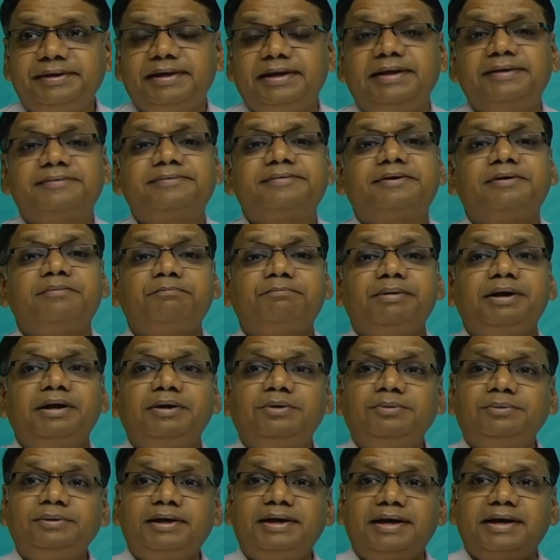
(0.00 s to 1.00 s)
as compared
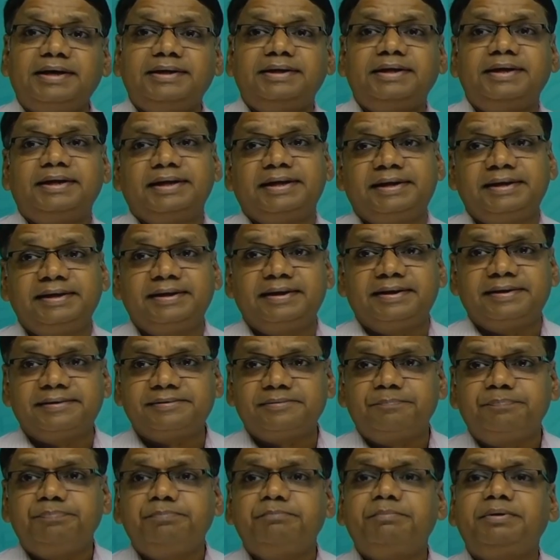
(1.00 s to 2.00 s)
to the other areas,
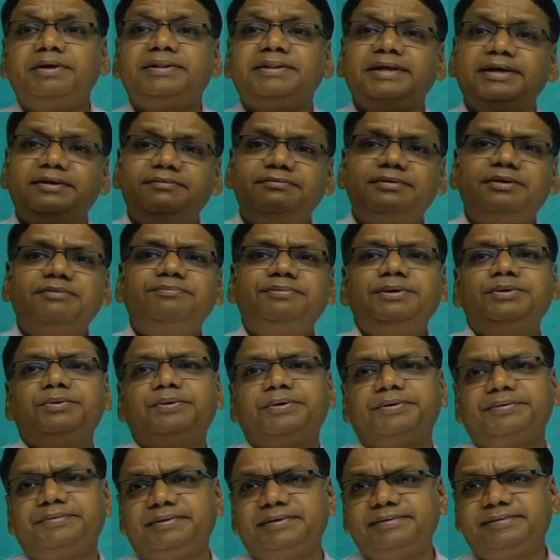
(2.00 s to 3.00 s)
but there were few
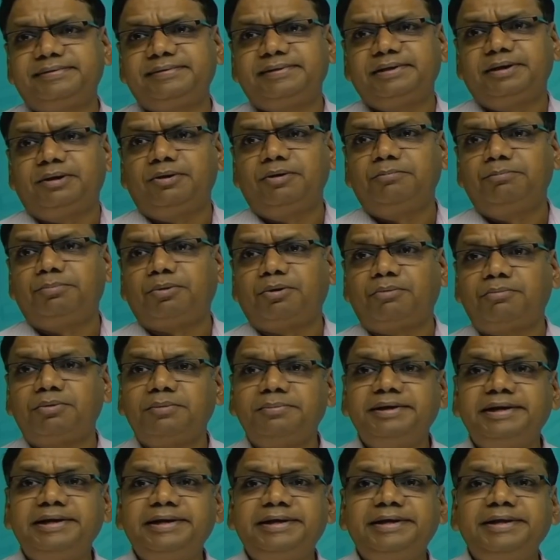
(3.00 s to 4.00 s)
questions on
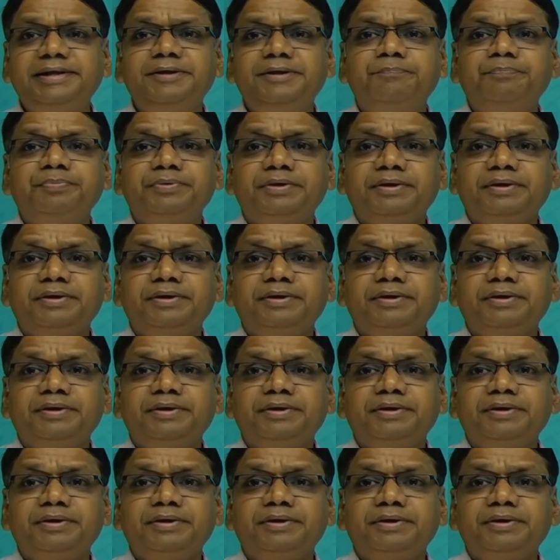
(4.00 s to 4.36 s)
probability,